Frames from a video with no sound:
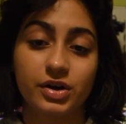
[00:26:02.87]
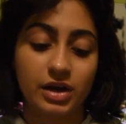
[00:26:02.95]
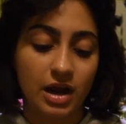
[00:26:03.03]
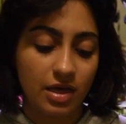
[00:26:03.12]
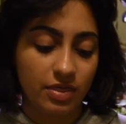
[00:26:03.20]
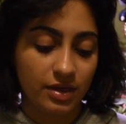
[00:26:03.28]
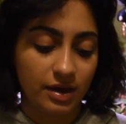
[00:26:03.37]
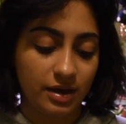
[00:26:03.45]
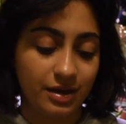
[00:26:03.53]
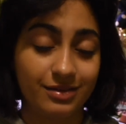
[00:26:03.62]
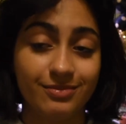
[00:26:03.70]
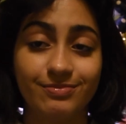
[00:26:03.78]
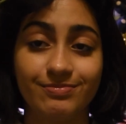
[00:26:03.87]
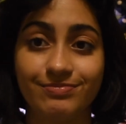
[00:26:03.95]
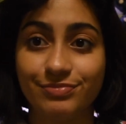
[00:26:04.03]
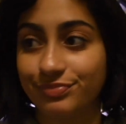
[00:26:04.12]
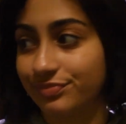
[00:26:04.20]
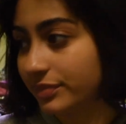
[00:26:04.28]
and then
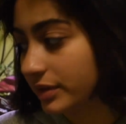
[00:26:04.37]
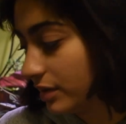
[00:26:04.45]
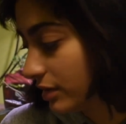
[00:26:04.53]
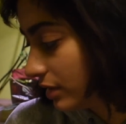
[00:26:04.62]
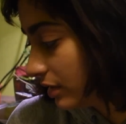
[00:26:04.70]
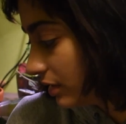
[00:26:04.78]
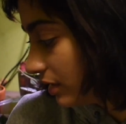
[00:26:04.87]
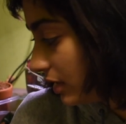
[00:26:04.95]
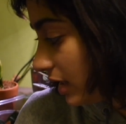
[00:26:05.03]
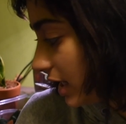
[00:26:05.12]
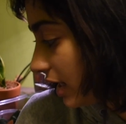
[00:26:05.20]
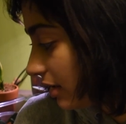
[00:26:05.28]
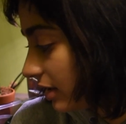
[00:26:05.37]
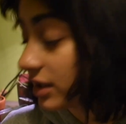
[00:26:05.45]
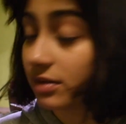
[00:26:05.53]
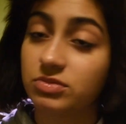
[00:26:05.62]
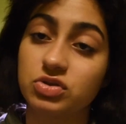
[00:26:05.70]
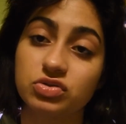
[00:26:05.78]
let
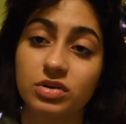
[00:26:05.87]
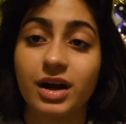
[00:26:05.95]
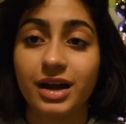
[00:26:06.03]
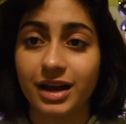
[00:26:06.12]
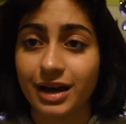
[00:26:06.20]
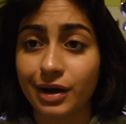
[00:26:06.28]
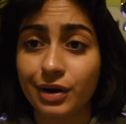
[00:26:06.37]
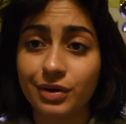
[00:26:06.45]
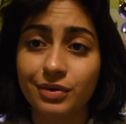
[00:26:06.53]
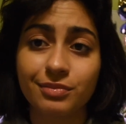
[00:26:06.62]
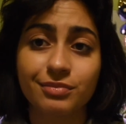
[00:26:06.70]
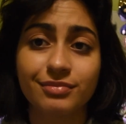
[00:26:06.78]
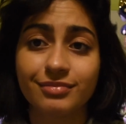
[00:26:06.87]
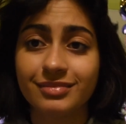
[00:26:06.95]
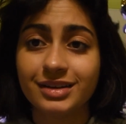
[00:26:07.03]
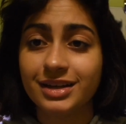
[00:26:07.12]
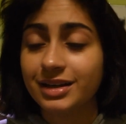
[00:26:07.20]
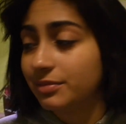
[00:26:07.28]
them dry out.
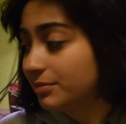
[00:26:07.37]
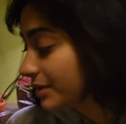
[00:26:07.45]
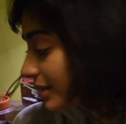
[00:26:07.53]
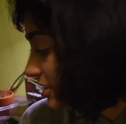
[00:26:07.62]
Because